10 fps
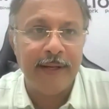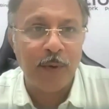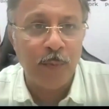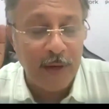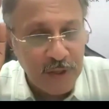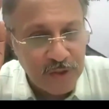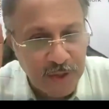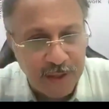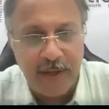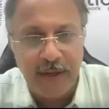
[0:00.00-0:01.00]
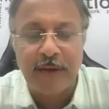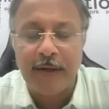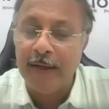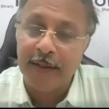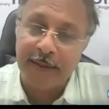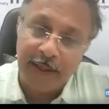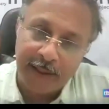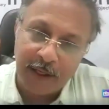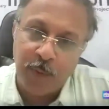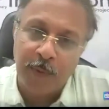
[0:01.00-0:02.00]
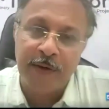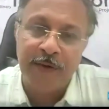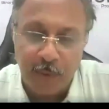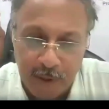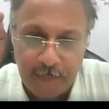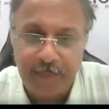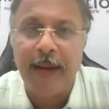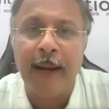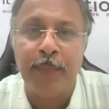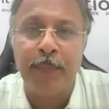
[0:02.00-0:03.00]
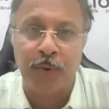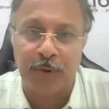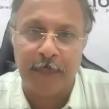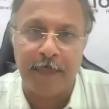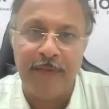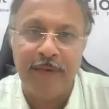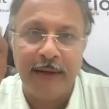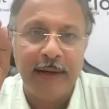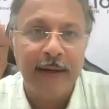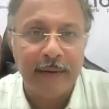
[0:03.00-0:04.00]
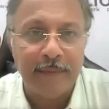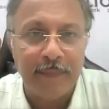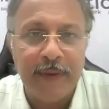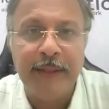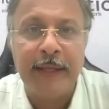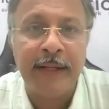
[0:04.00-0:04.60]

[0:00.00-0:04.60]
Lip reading: Then once the check is cleared, then he can go and say, okay, approve. That means the